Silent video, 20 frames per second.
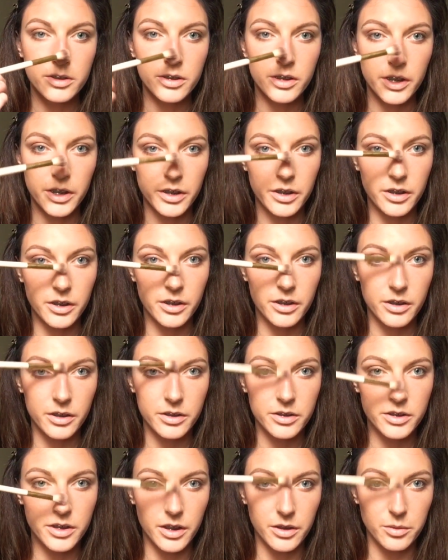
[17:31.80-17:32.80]
Here,
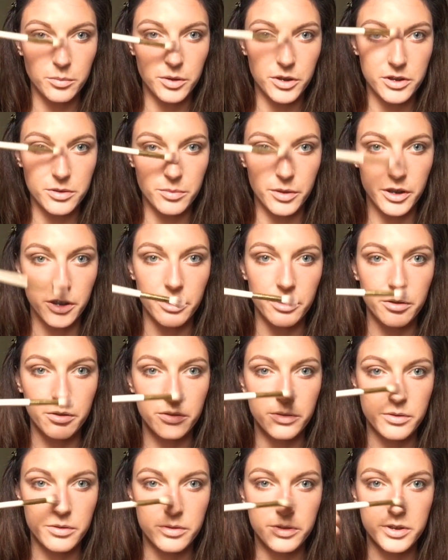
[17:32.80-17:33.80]
down the bridge of my
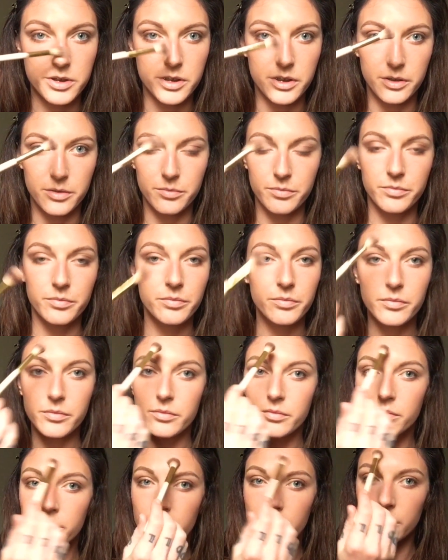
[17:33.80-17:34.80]
nose,
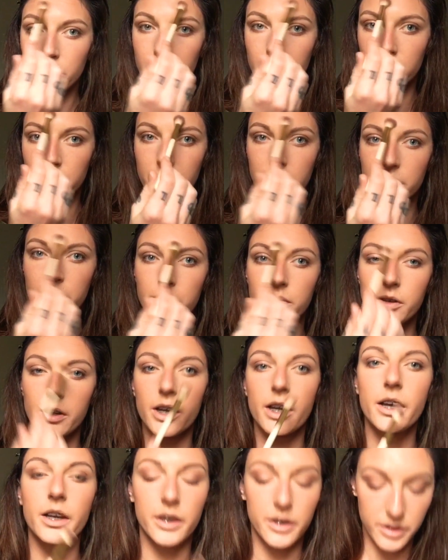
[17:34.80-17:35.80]
a little in the
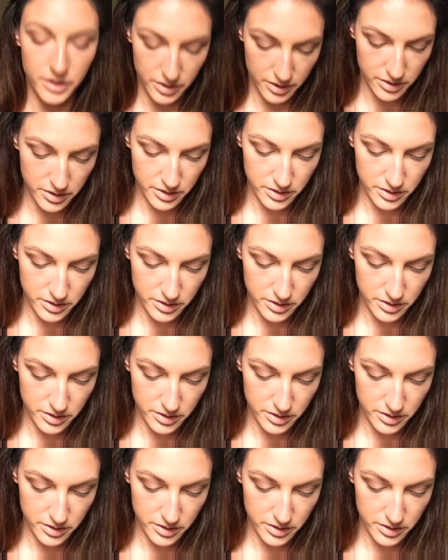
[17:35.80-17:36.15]
forehead,